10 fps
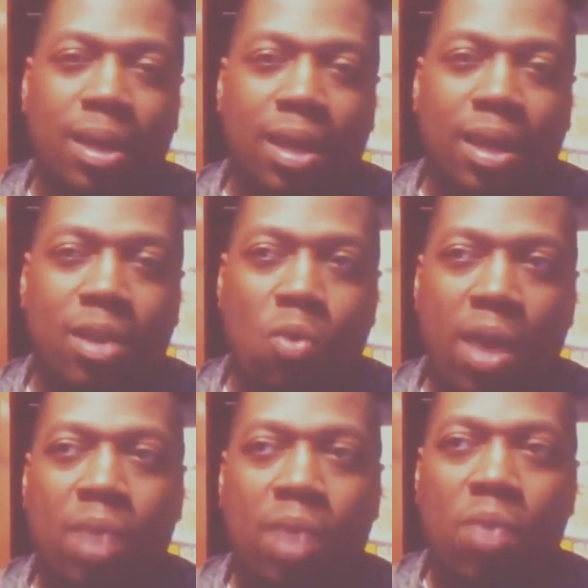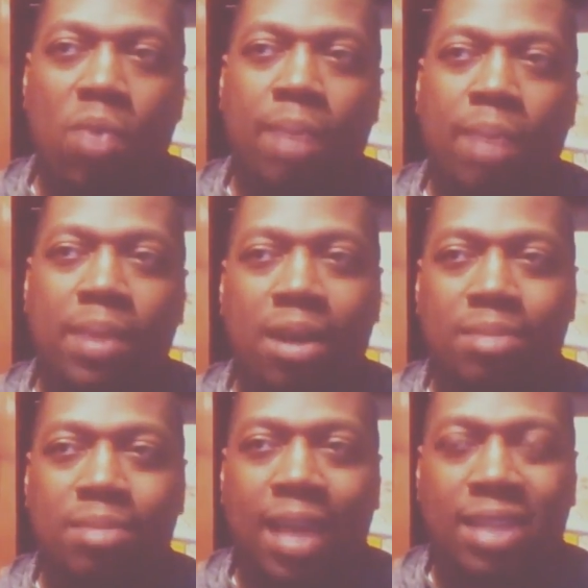in a way where it becomes
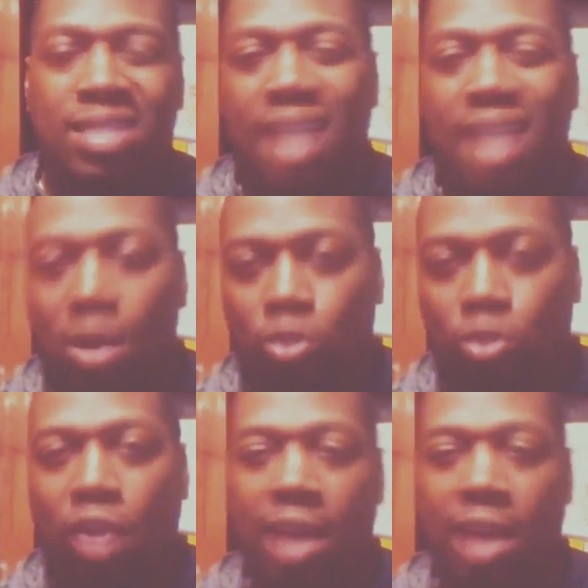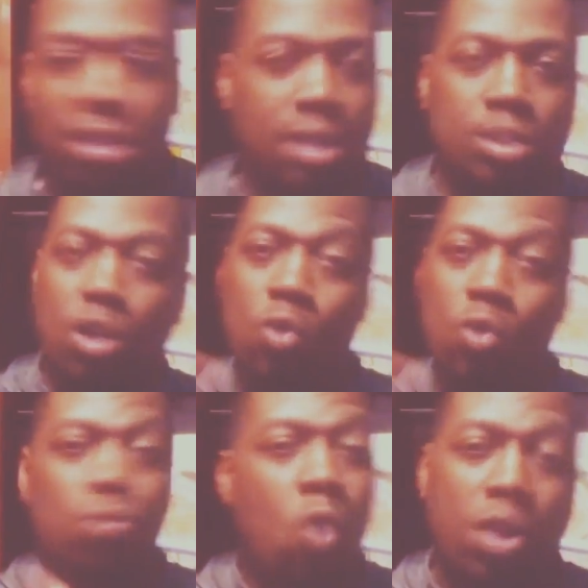like a soundtrack to
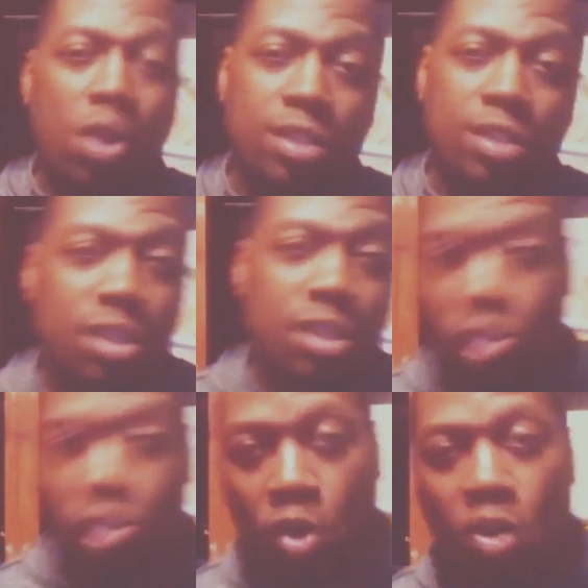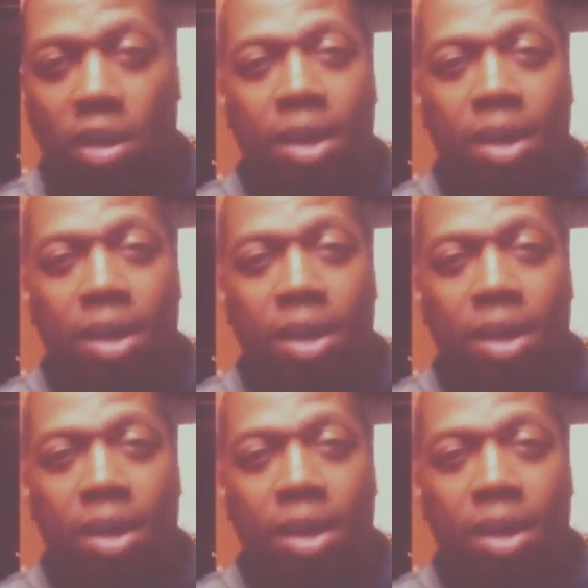Tone walking to the store,